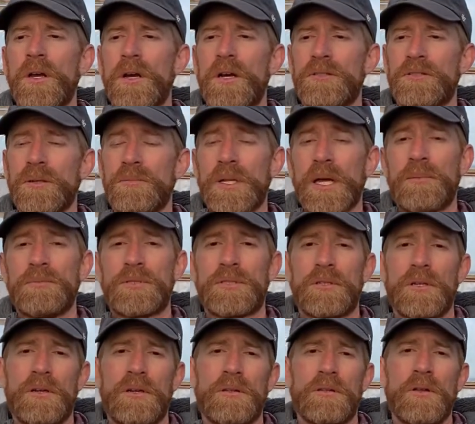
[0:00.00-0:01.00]
sometimes
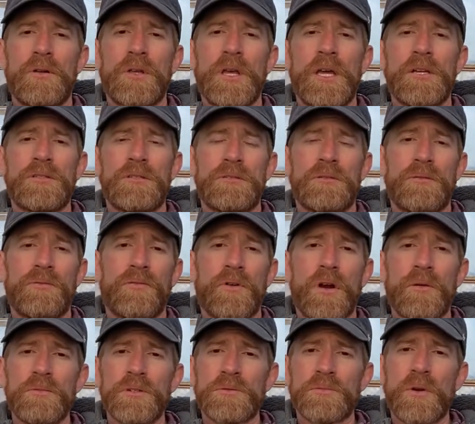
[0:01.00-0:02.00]
locations are
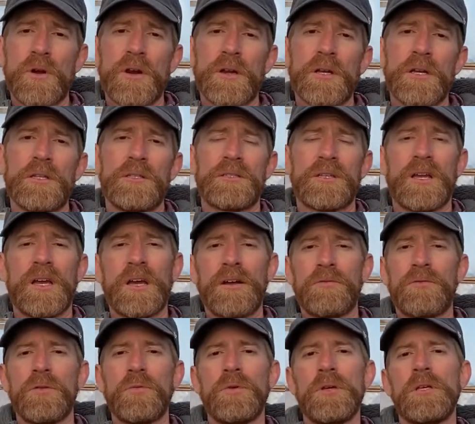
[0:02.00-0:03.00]
farmers markets
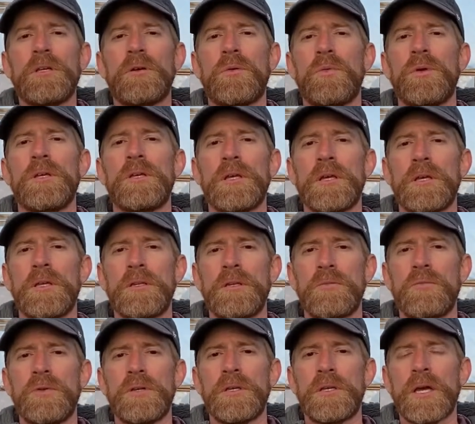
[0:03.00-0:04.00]
every week, week in
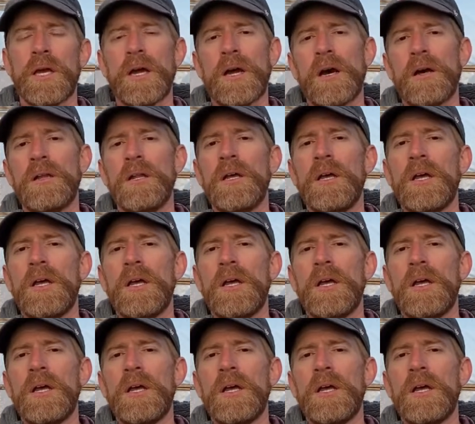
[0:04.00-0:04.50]
and week out,